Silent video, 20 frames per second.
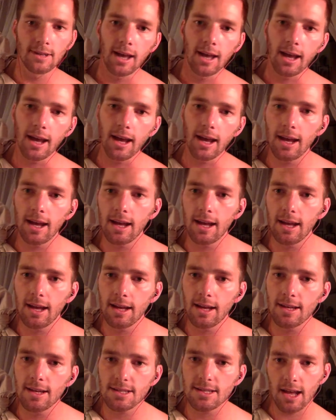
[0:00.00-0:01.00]

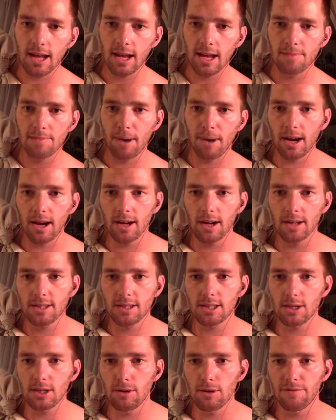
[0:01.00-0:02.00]
Is it better to
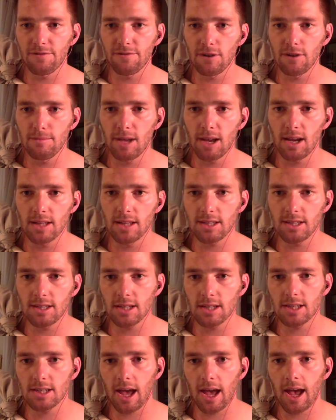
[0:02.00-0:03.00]
do a few minutes
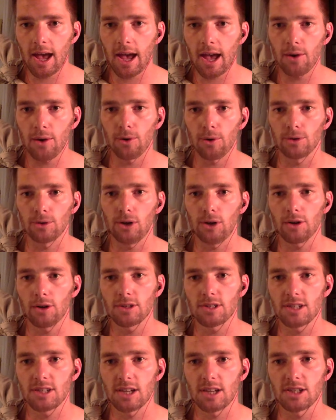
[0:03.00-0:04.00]
each day or longer
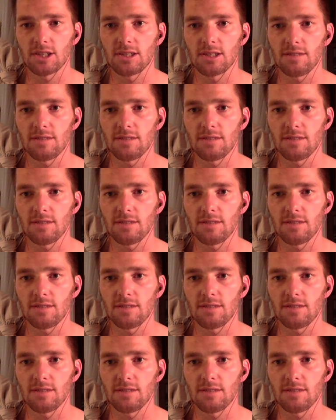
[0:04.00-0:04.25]
sessions a